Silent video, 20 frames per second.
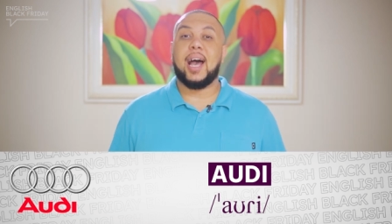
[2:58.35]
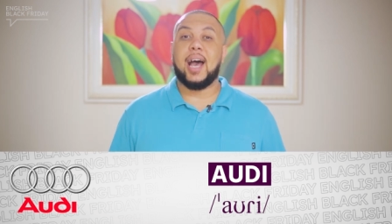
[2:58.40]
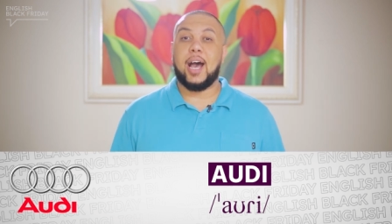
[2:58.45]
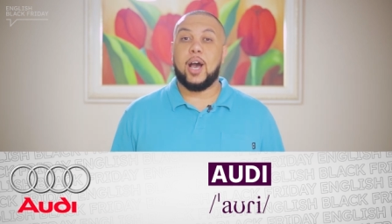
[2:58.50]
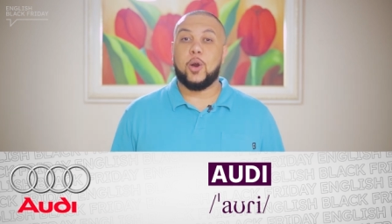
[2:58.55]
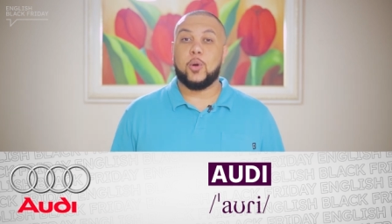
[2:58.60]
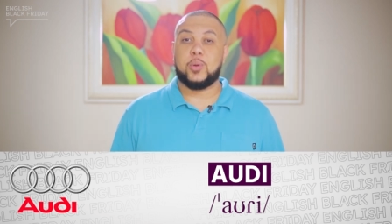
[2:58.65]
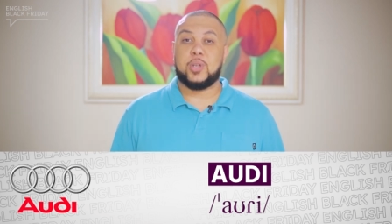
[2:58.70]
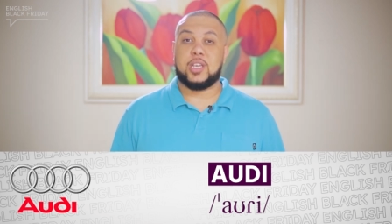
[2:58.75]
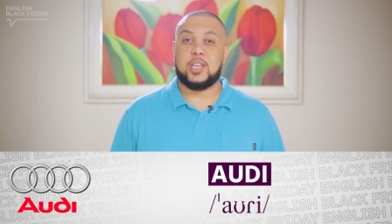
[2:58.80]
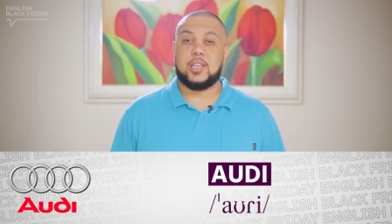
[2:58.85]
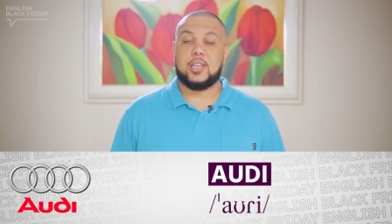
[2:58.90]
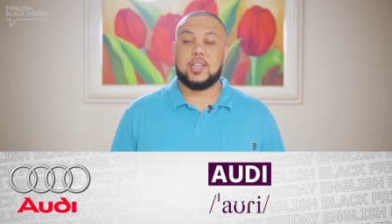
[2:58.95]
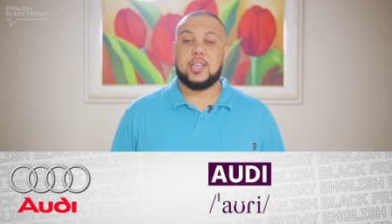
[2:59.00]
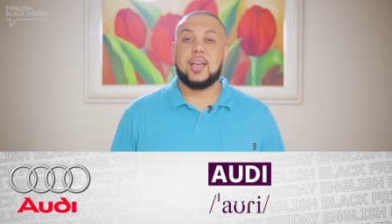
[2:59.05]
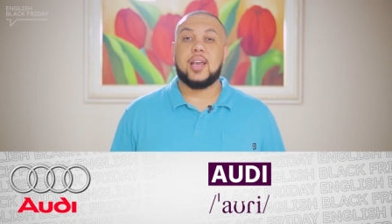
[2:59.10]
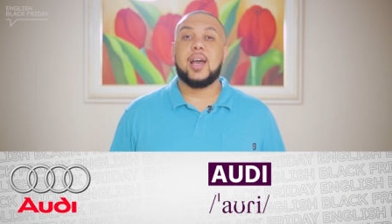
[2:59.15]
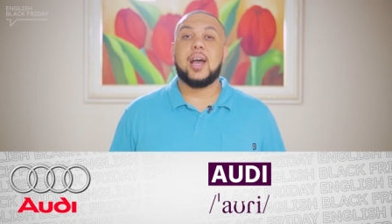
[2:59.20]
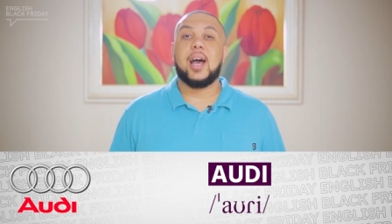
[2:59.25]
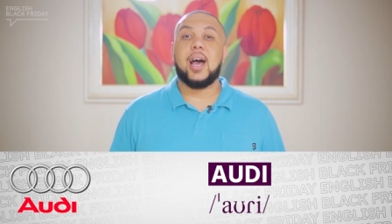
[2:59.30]
Audi.
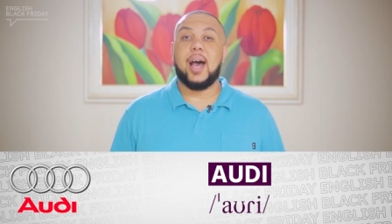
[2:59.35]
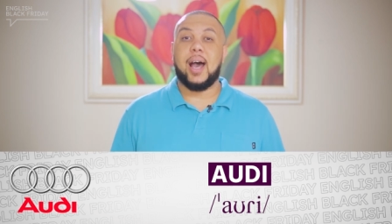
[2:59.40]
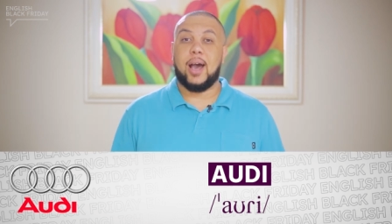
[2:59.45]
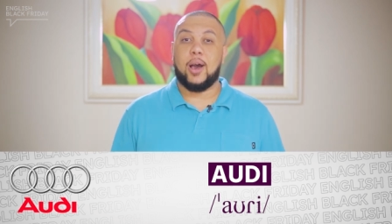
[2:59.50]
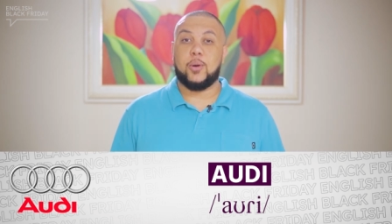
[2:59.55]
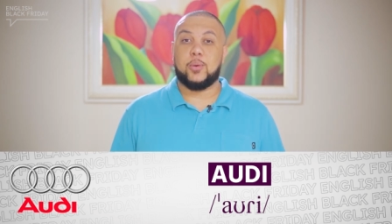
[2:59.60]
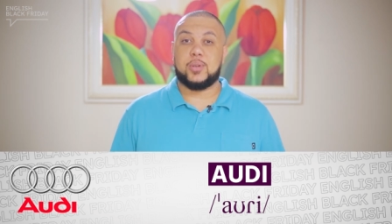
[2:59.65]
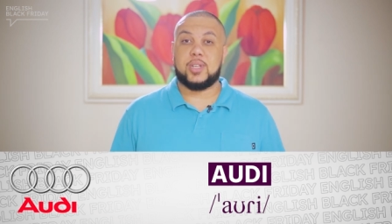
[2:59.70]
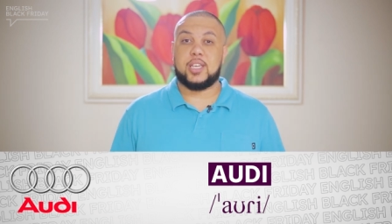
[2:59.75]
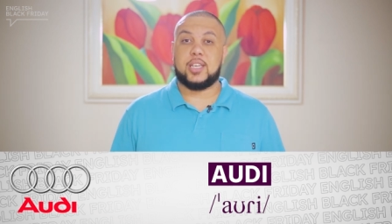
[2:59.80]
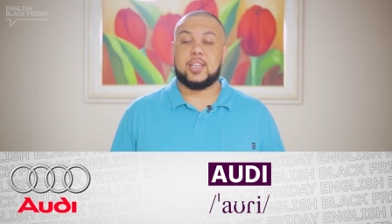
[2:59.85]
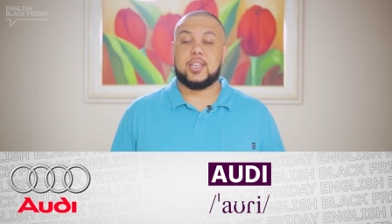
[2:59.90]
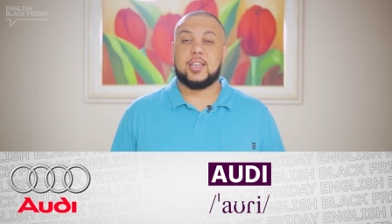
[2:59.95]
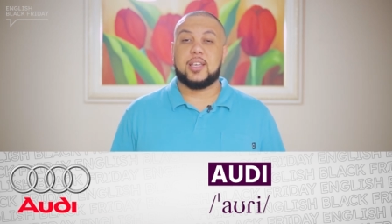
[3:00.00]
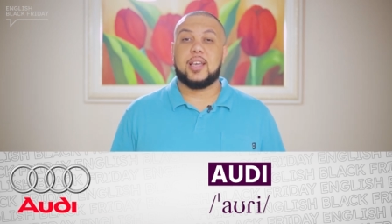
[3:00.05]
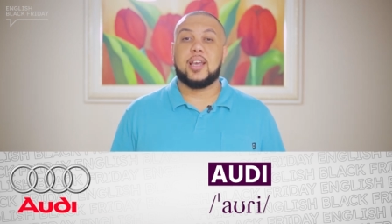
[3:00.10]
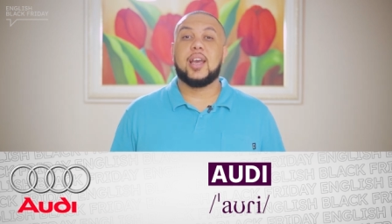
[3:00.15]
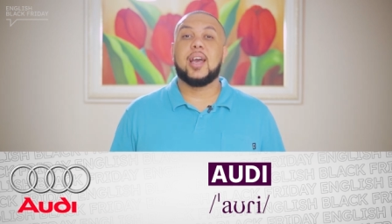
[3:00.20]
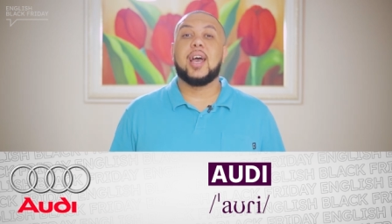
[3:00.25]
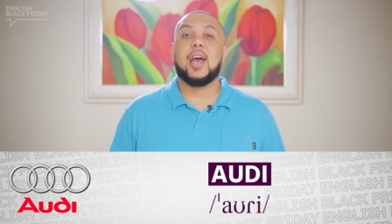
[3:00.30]
Audi.
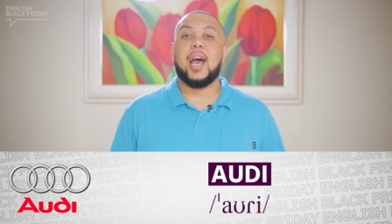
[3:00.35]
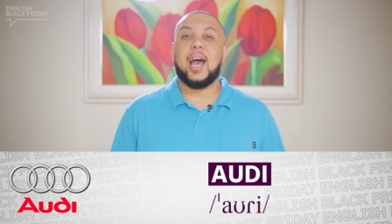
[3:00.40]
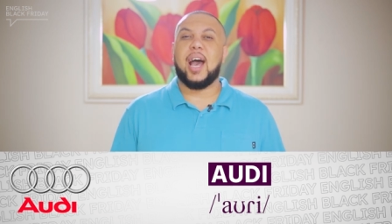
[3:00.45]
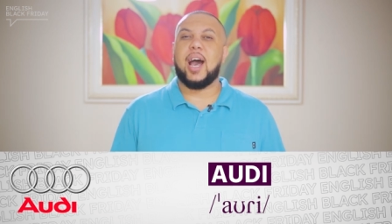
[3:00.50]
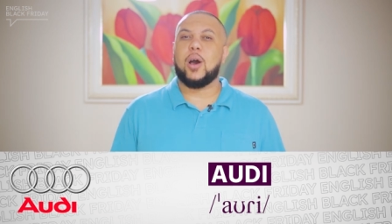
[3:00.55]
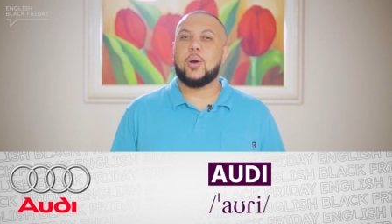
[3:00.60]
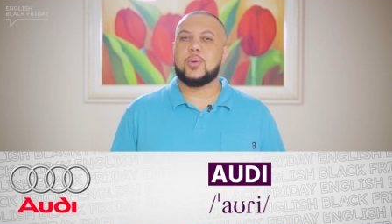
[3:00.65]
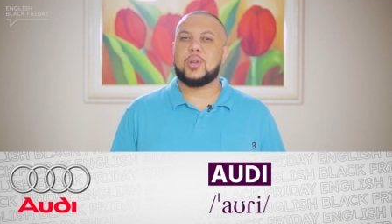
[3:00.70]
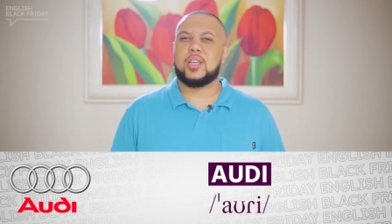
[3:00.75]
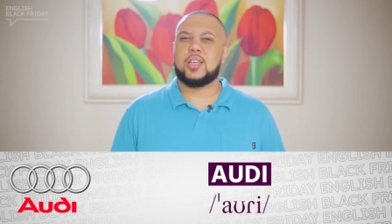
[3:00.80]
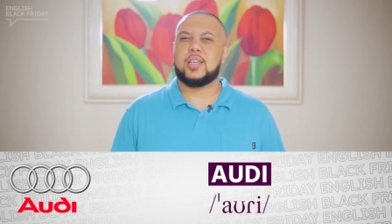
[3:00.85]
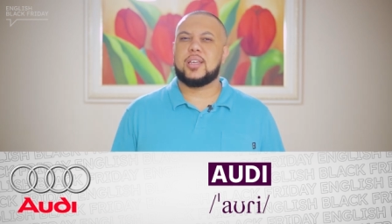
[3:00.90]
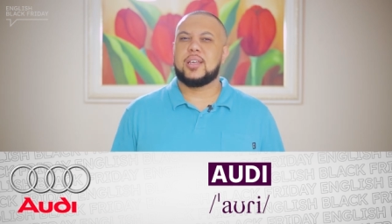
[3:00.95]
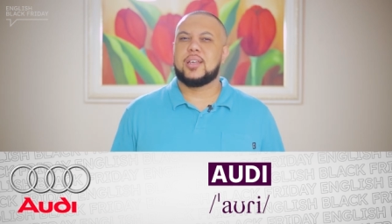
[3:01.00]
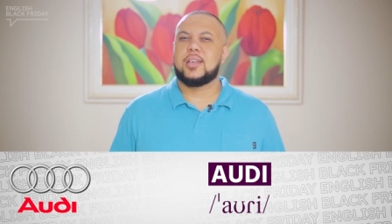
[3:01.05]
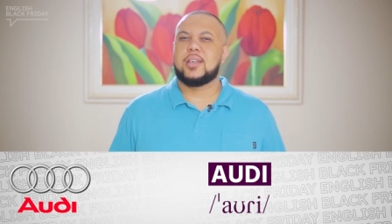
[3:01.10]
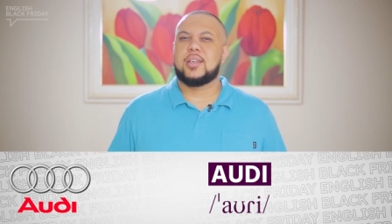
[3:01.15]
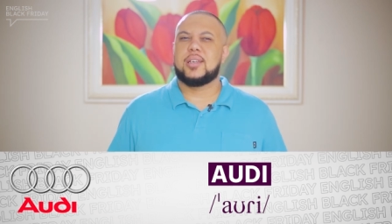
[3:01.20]
Audi,